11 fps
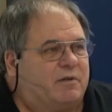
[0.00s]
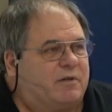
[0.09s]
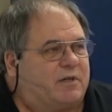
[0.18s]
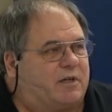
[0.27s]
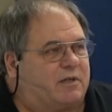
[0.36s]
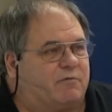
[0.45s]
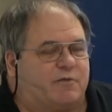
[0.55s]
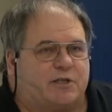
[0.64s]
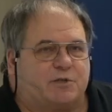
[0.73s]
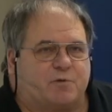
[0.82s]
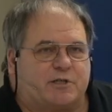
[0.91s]
The
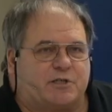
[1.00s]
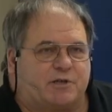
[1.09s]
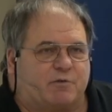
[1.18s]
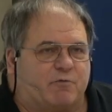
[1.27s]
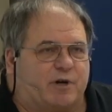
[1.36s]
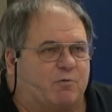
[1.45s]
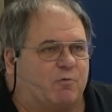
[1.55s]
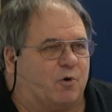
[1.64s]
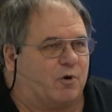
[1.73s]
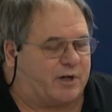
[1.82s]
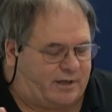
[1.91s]
Vice President, Rick
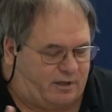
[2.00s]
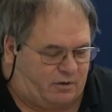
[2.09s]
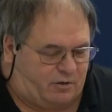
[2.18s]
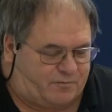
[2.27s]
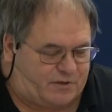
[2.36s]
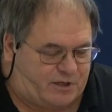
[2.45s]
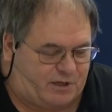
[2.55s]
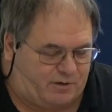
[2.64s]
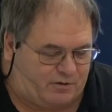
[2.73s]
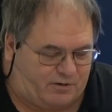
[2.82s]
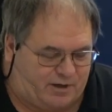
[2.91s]
Wark, I don't know if he's
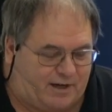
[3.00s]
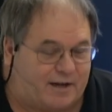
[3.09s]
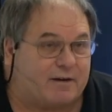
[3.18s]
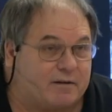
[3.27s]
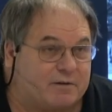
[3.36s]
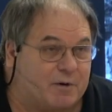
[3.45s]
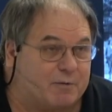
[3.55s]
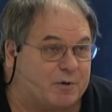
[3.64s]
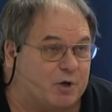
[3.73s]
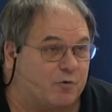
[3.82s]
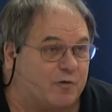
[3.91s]
here or not. He might
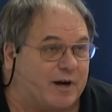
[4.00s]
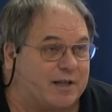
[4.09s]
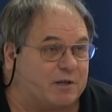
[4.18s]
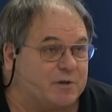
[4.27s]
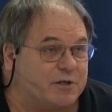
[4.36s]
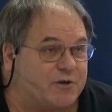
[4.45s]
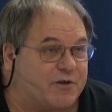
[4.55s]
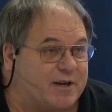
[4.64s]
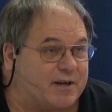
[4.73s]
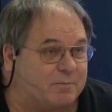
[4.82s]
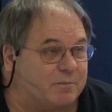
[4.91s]
be over at the
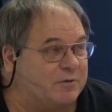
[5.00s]
museum.